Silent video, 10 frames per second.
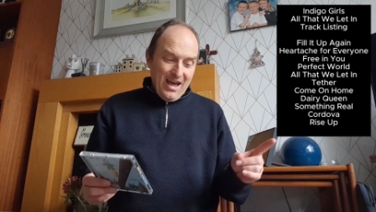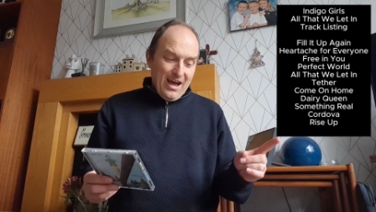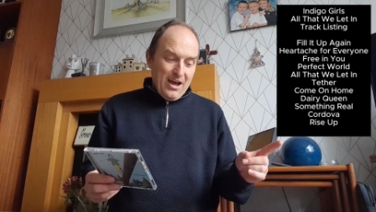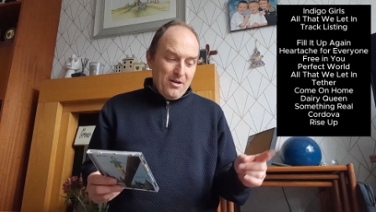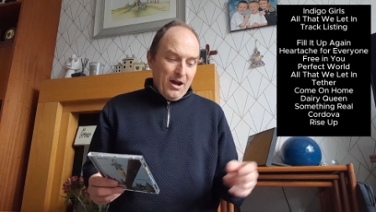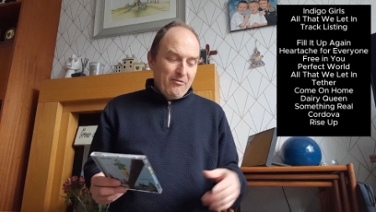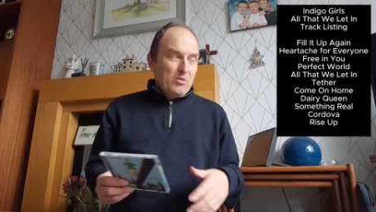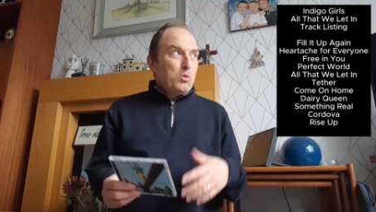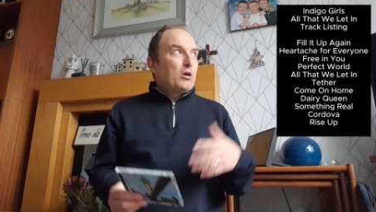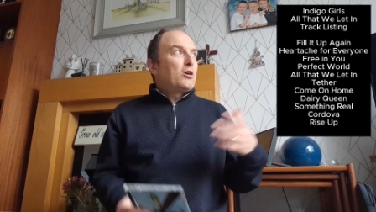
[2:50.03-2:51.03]
Uh, I
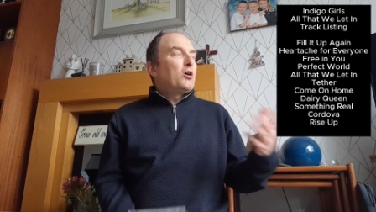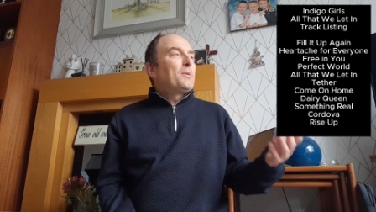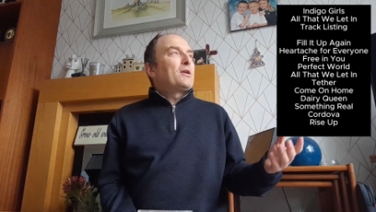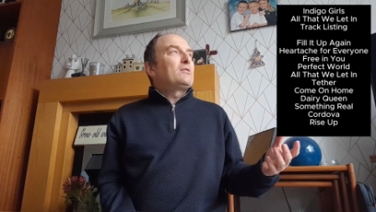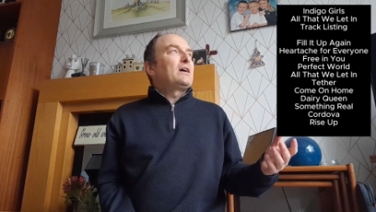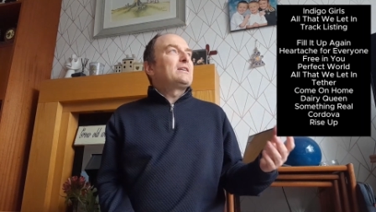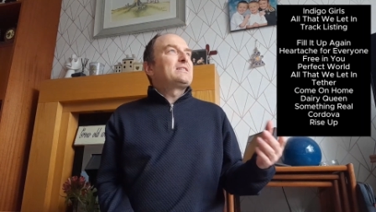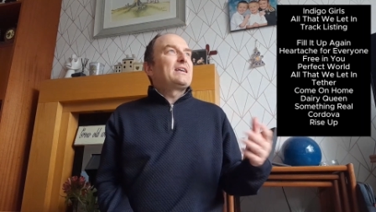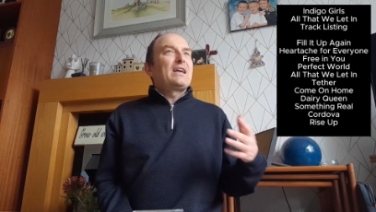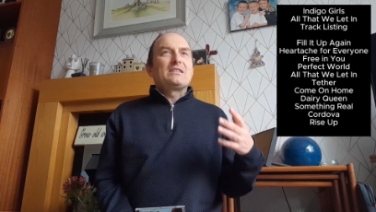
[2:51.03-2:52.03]
read one comment online
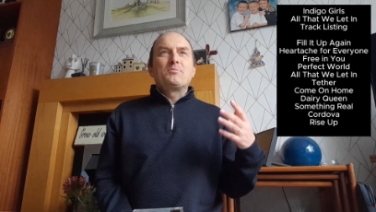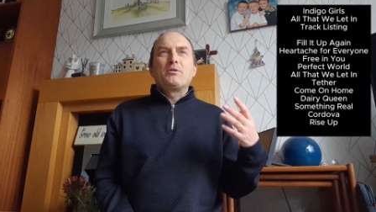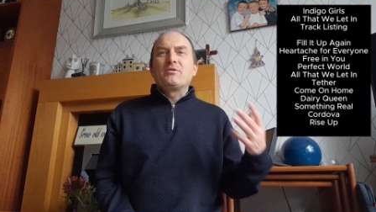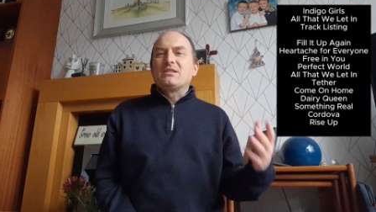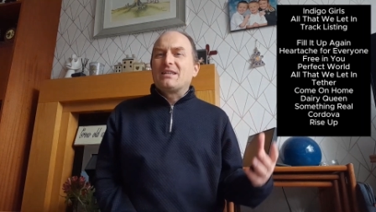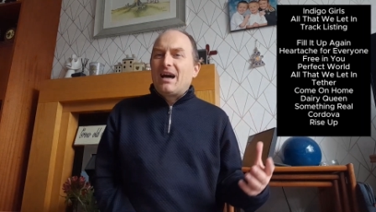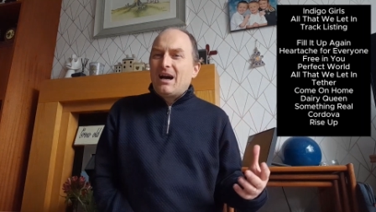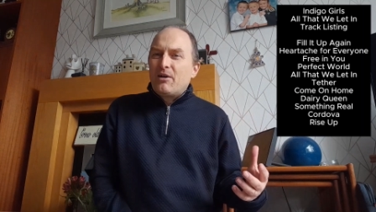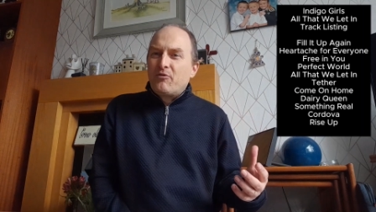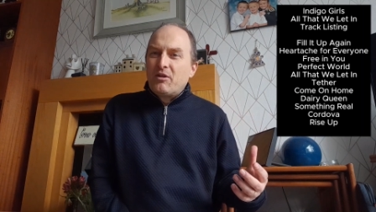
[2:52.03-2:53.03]
saying it has a bit of a
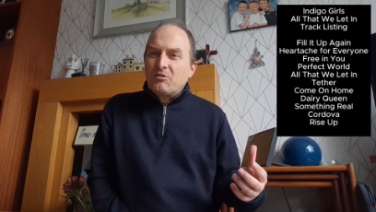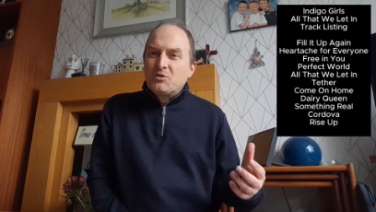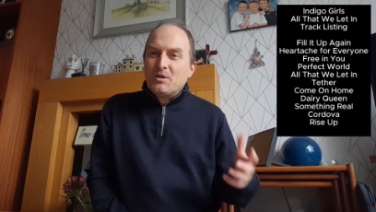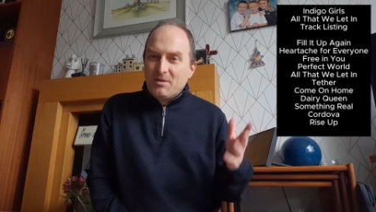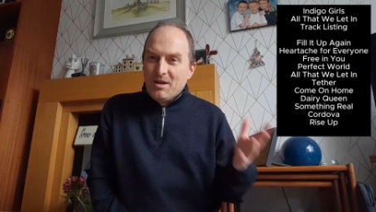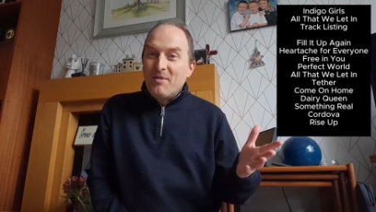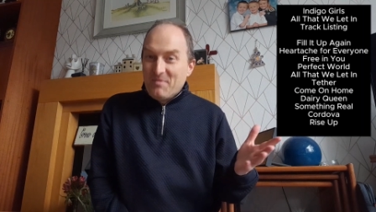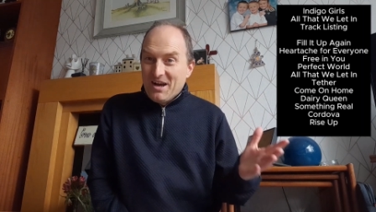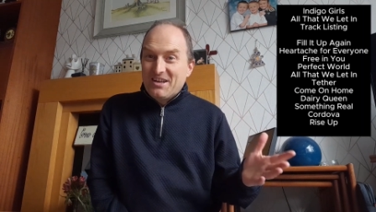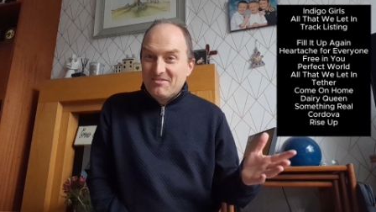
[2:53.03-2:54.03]
ska feel to it. Yep,
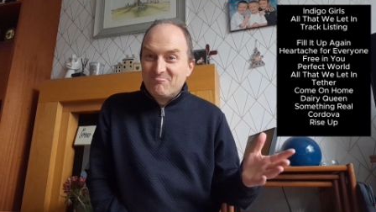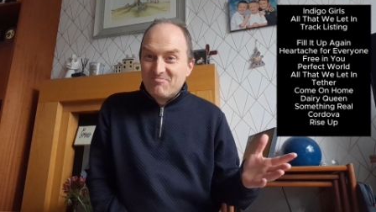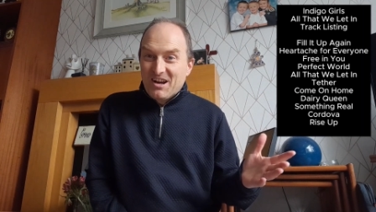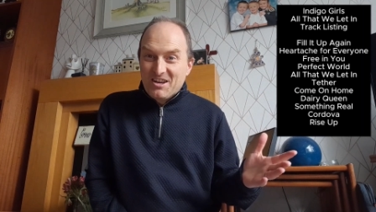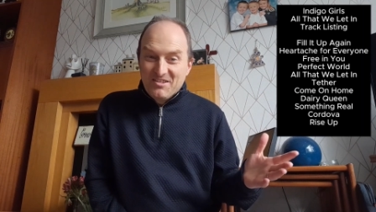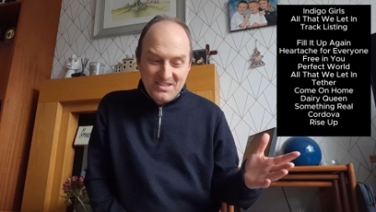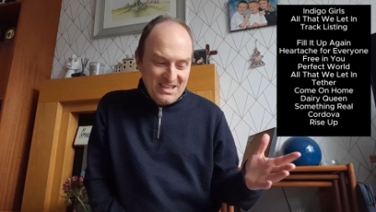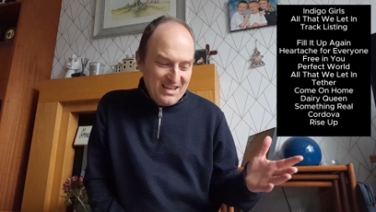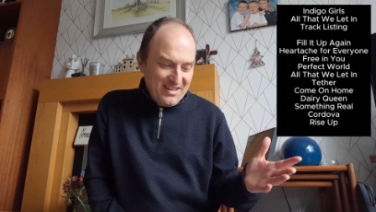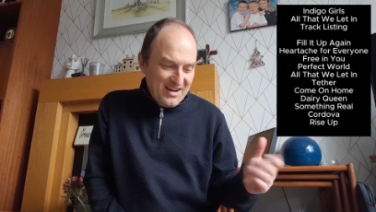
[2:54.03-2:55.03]
I can I can
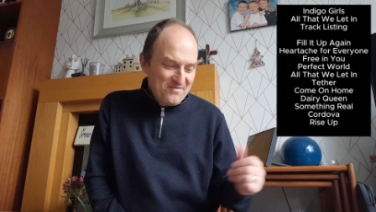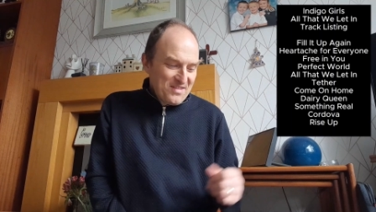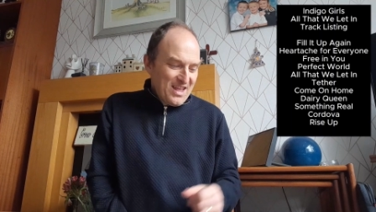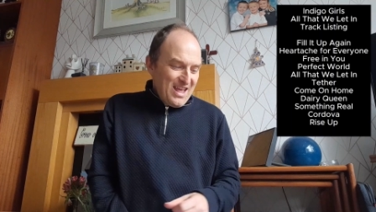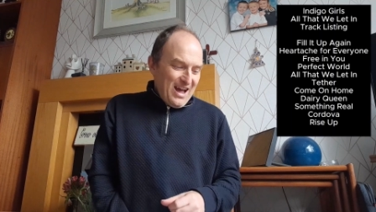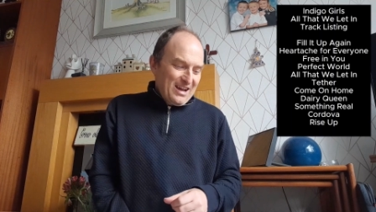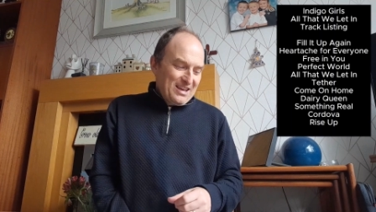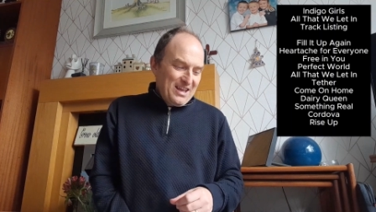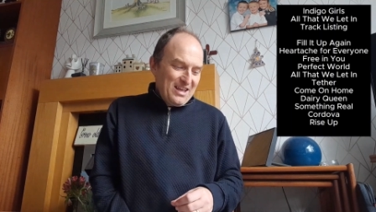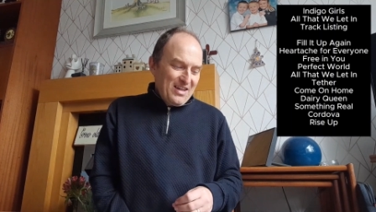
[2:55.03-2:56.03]
see that. I
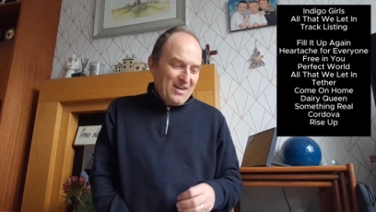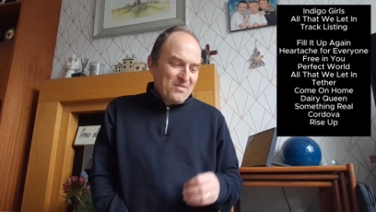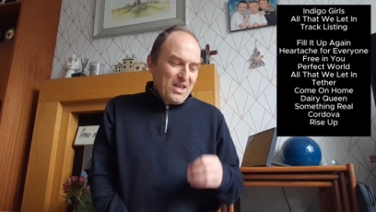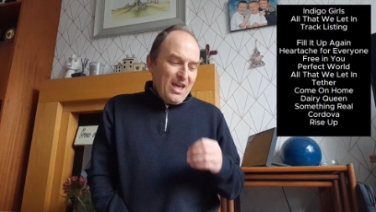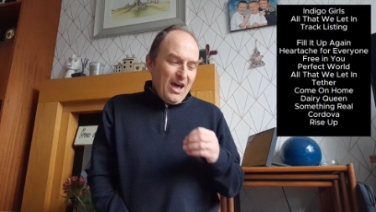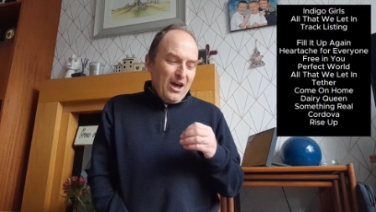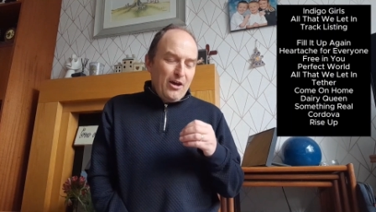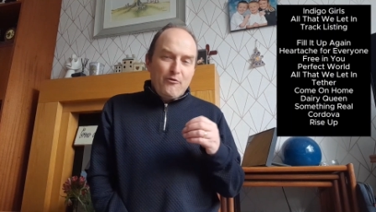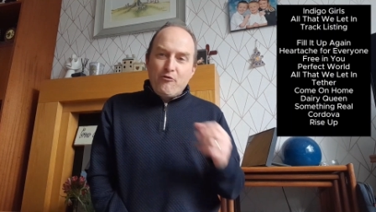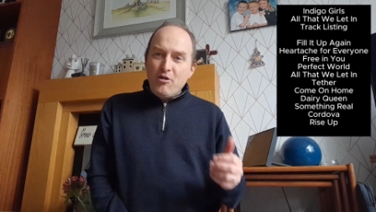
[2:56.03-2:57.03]
can hear that.
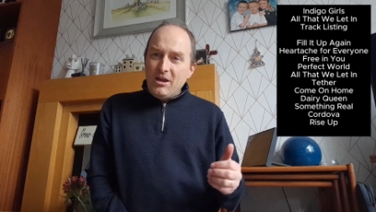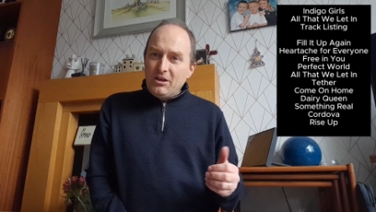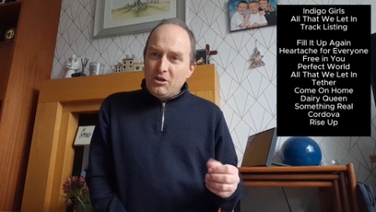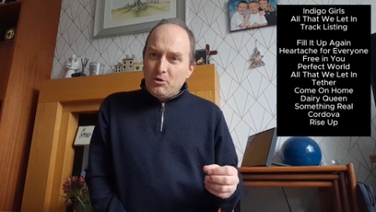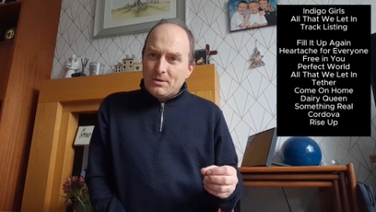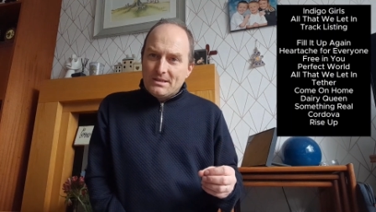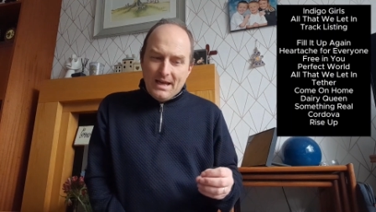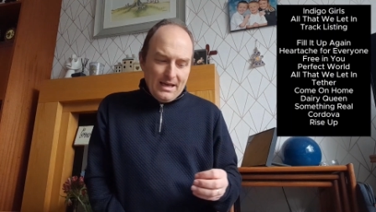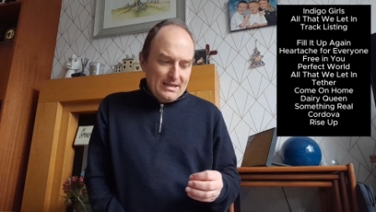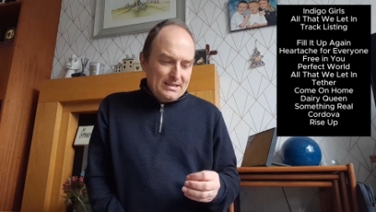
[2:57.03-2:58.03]
Uh, Free in You is
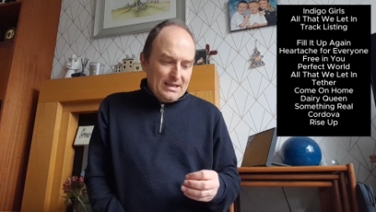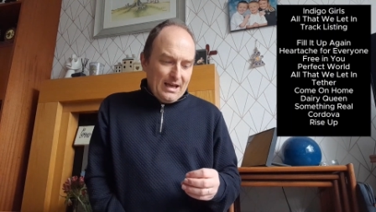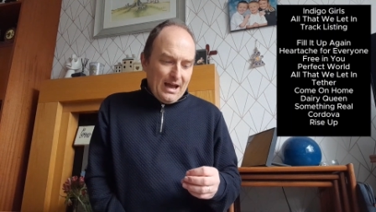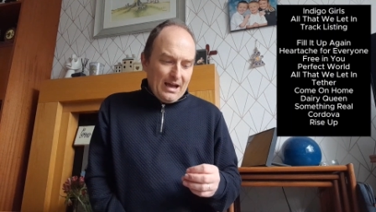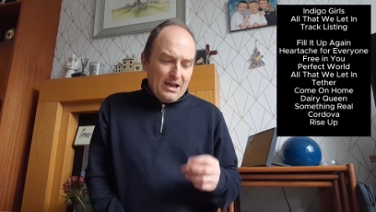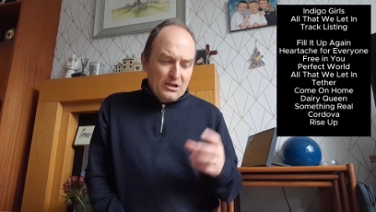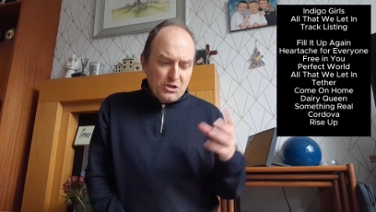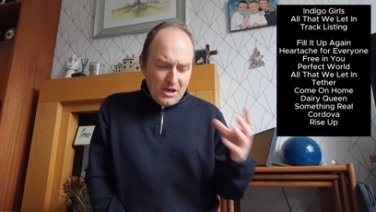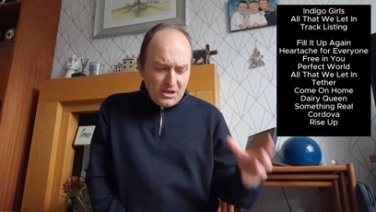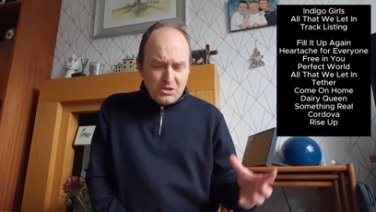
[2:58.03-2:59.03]
next. A
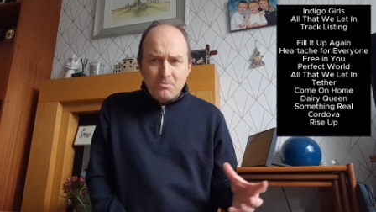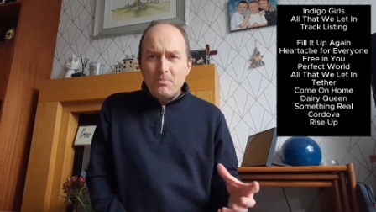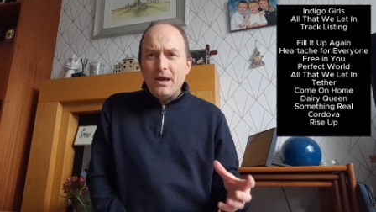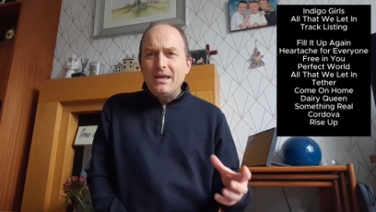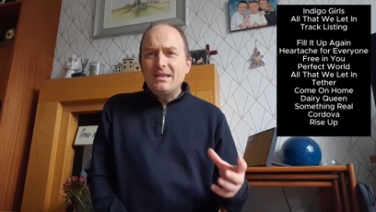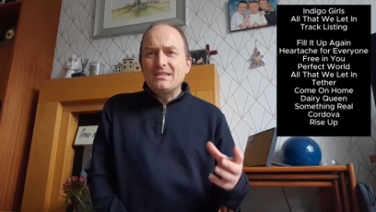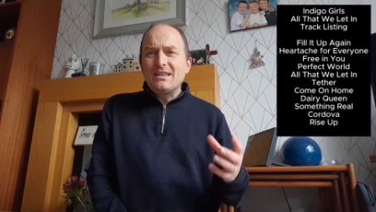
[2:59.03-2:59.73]
change in pace.